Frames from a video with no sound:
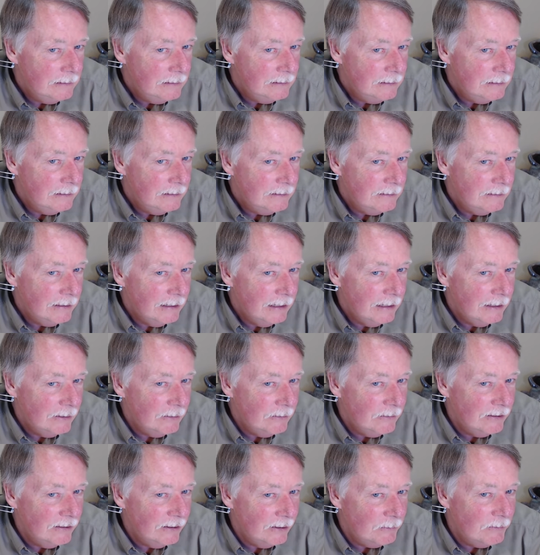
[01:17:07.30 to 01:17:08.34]
Look good.
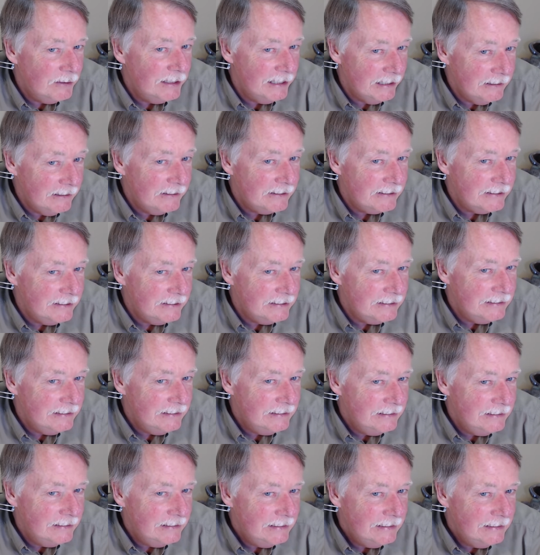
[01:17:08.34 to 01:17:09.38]
W would they look good?
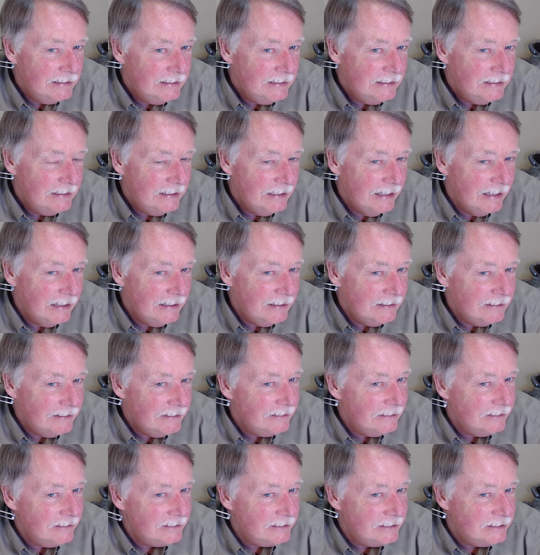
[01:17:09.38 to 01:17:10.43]
Yeah. I don't
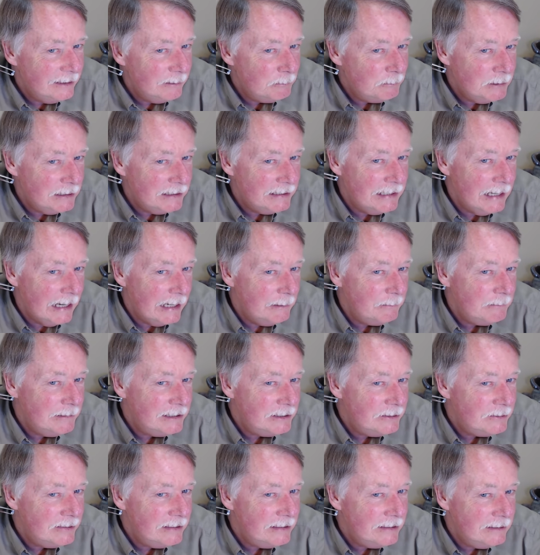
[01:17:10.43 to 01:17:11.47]
know. Should I put
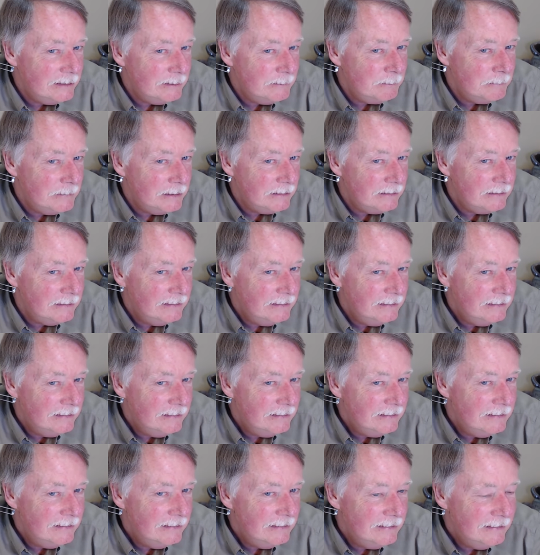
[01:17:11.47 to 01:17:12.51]
diamonds with
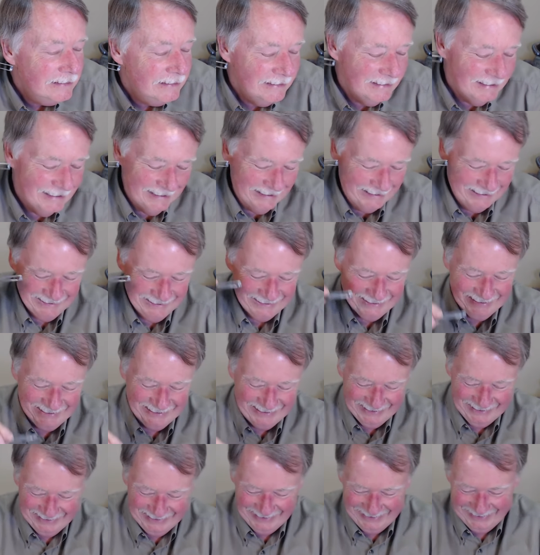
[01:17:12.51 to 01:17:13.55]
them?
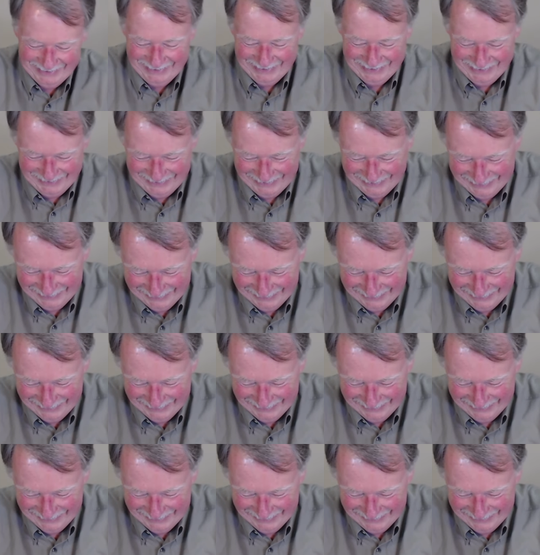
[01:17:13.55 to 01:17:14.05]
Or?